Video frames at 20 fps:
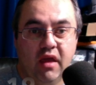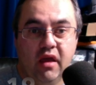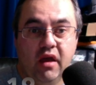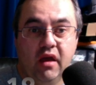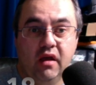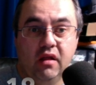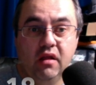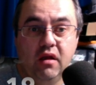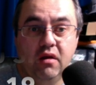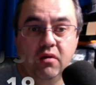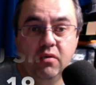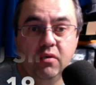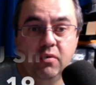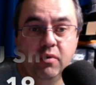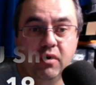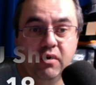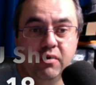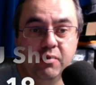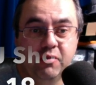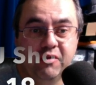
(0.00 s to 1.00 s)
Hello and
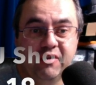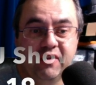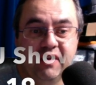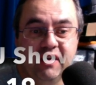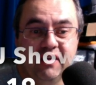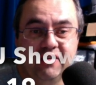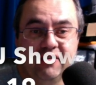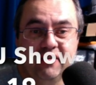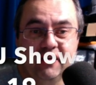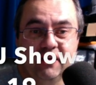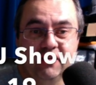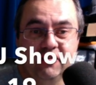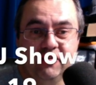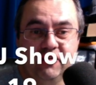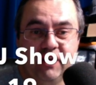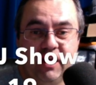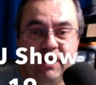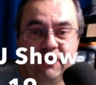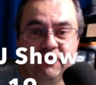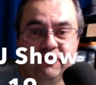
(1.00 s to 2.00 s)
welcome to the
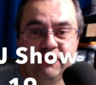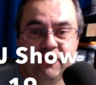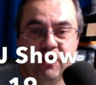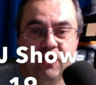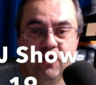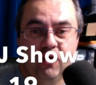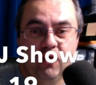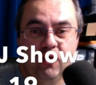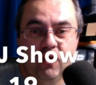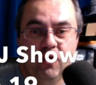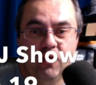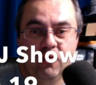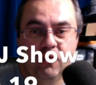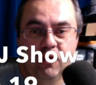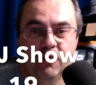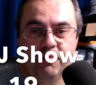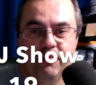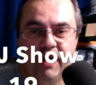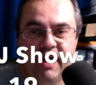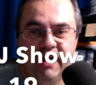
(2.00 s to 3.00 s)
ItsNickJ show. We're
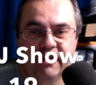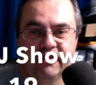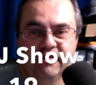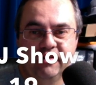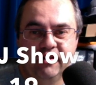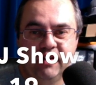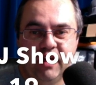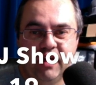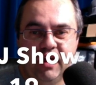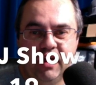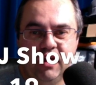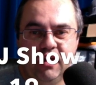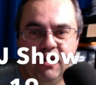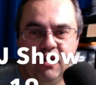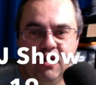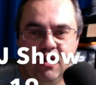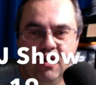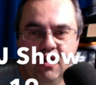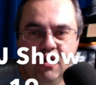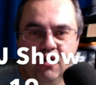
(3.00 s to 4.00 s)
back today
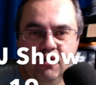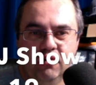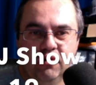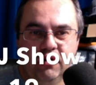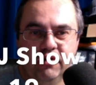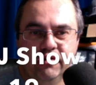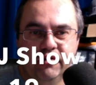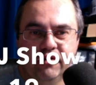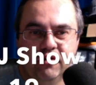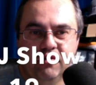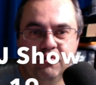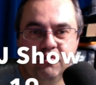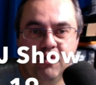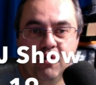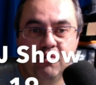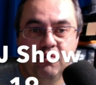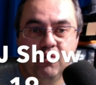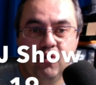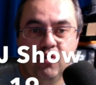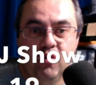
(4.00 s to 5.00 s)
with some
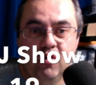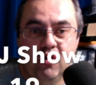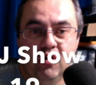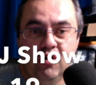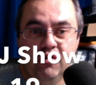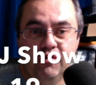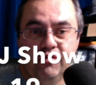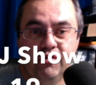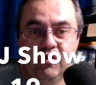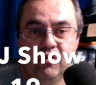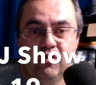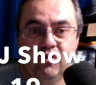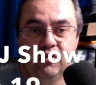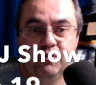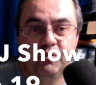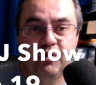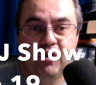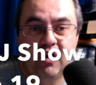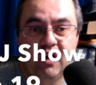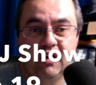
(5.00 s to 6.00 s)
more food
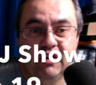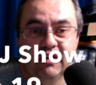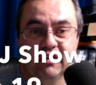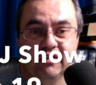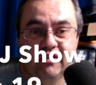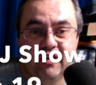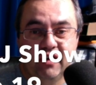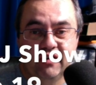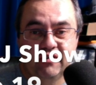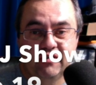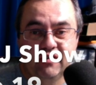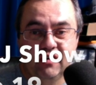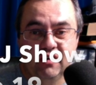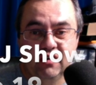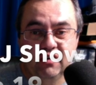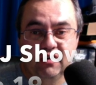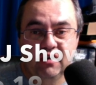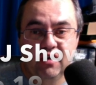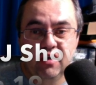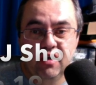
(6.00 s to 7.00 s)
product testing,
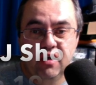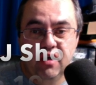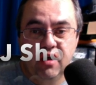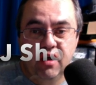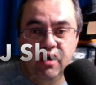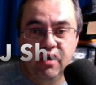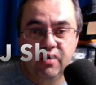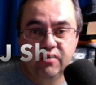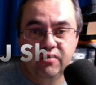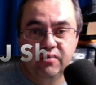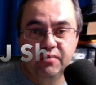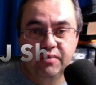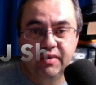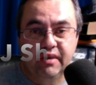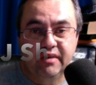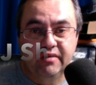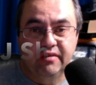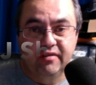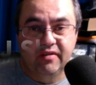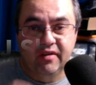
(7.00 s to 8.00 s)
some
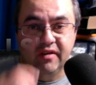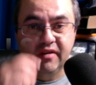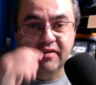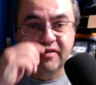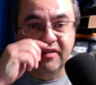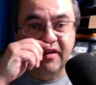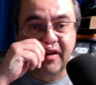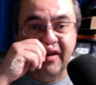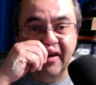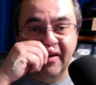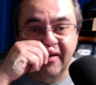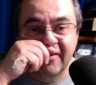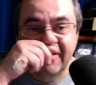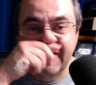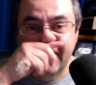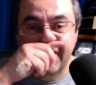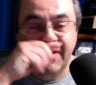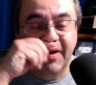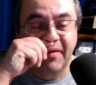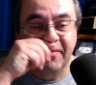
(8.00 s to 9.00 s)
things that have come
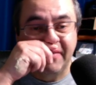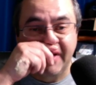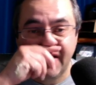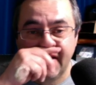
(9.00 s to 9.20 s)
up.